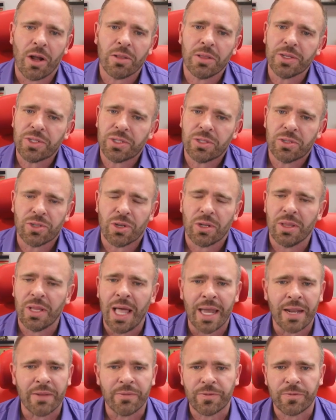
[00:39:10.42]
our listeners are a
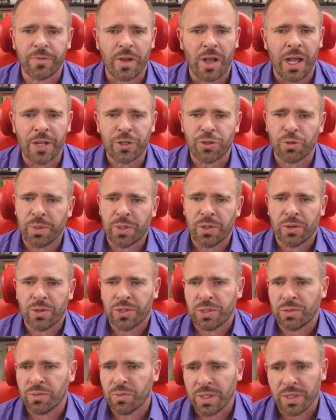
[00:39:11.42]
lot of
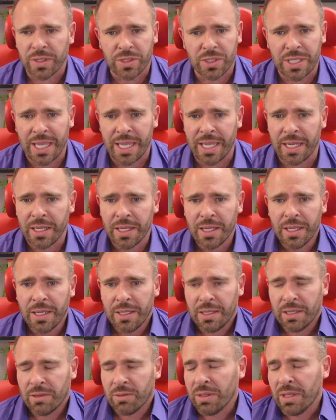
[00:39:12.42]
entrepreneurs in real estate.
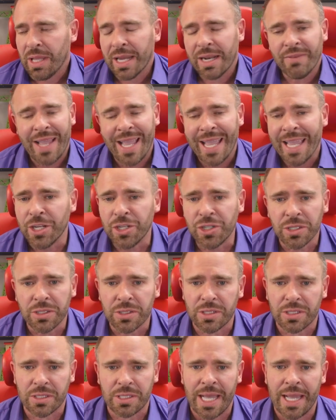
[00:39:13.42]
There are a lot of
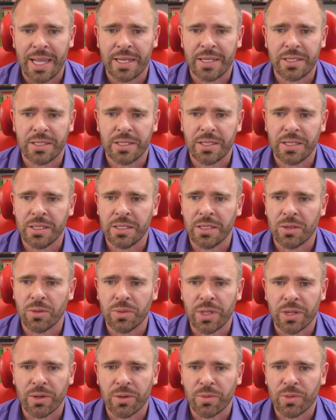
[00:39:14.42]
agents that
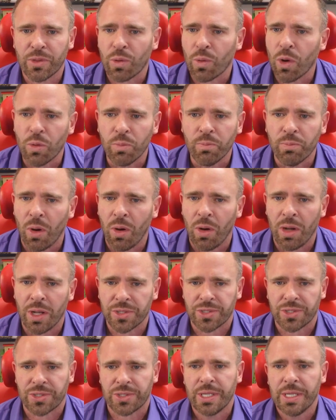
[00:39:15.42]
they're their own
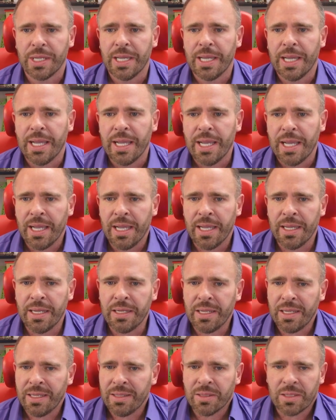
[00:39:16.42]
boss.
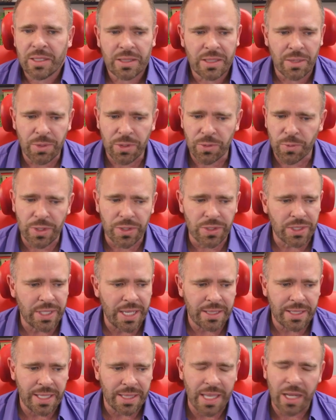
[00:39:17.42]
And the thing with real
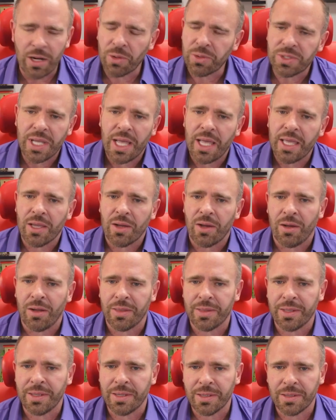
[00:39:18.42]
estate that they don't tell you
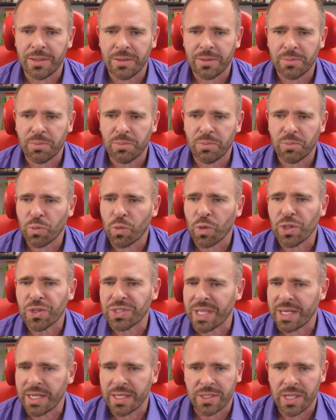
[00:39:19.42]
on the real
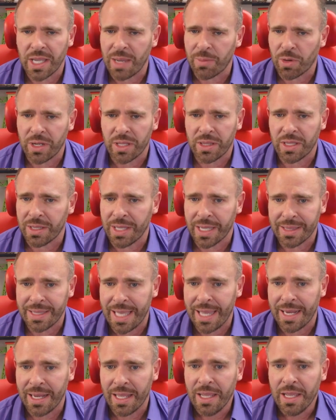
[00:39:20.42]
estate exam or anything like
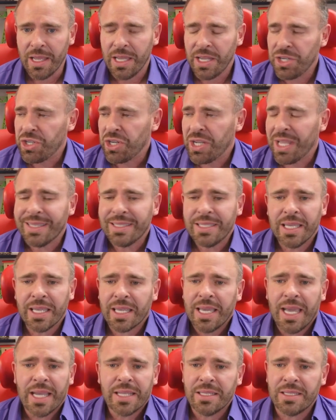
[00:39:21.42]
that is you get
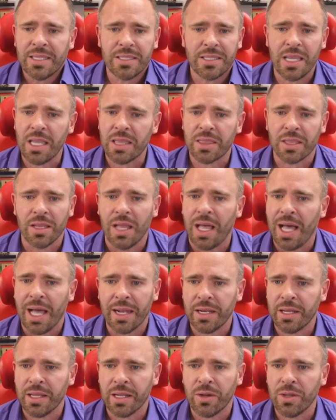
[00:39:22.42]
kicked in the teeth a
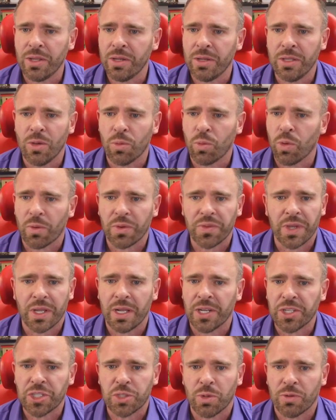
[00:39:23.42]
lot. You work with a
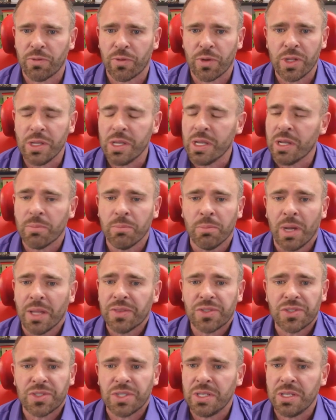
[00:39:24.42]
customer for
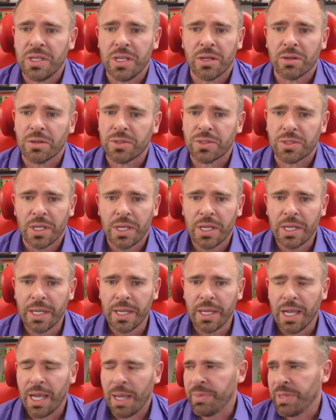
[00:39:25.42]
months and years.
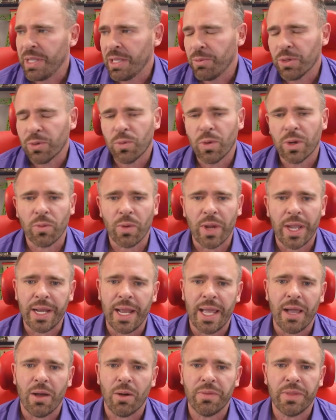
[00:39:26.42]
I'm dealing with one right
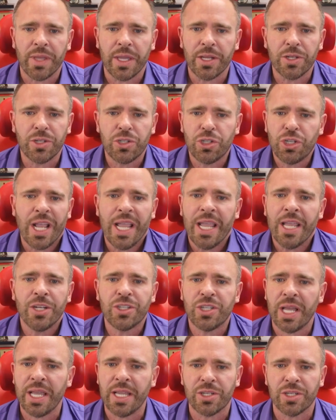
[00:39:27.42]
now, and they
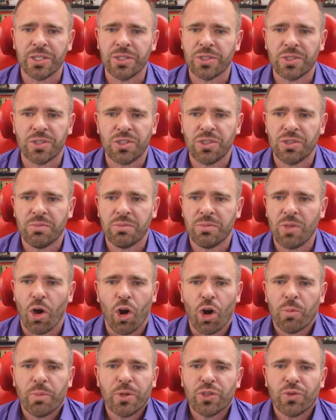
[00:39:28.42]
changed agents
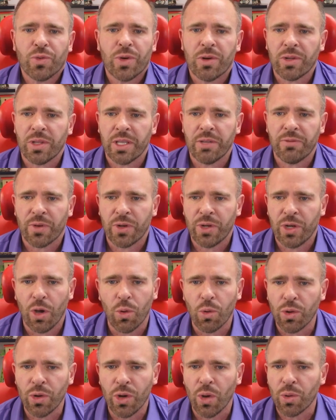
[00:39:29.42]
arbitrarily for
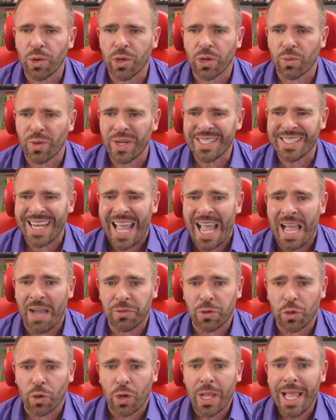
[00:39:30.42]
no good reason
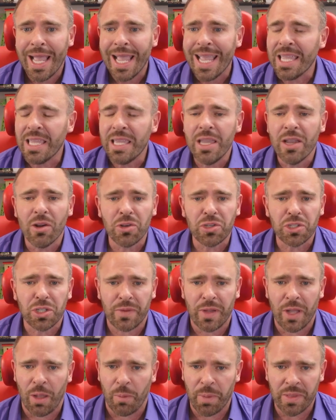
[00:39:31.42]
after years
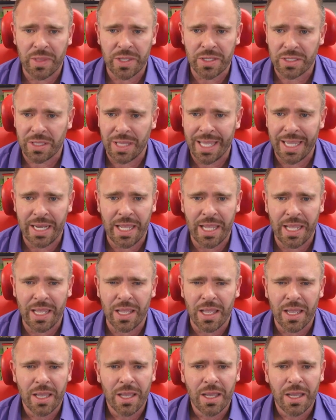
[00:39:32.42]
of helping this lady